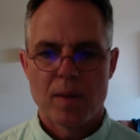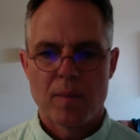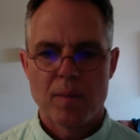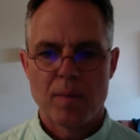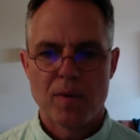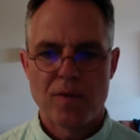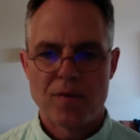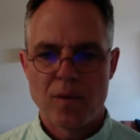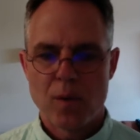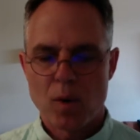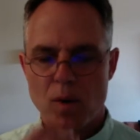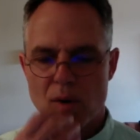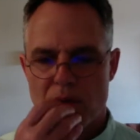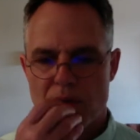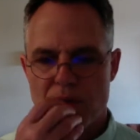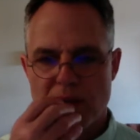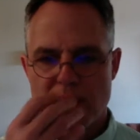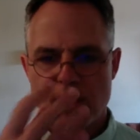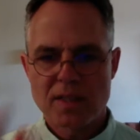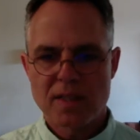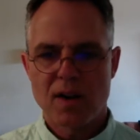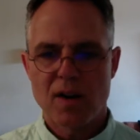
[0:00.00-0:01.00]
before
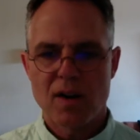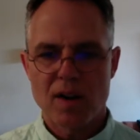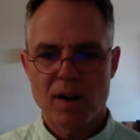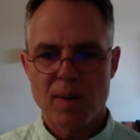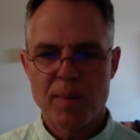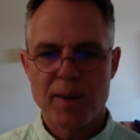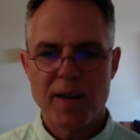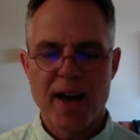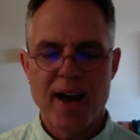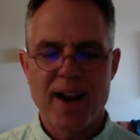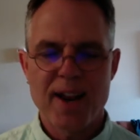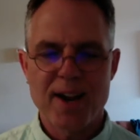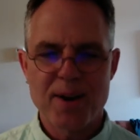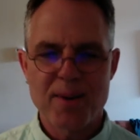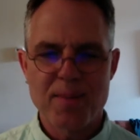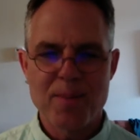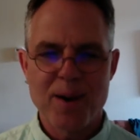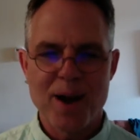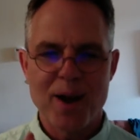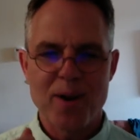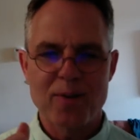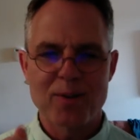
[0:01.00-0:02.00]
things start coming out of your
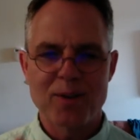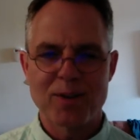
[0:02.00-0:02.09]
mouth,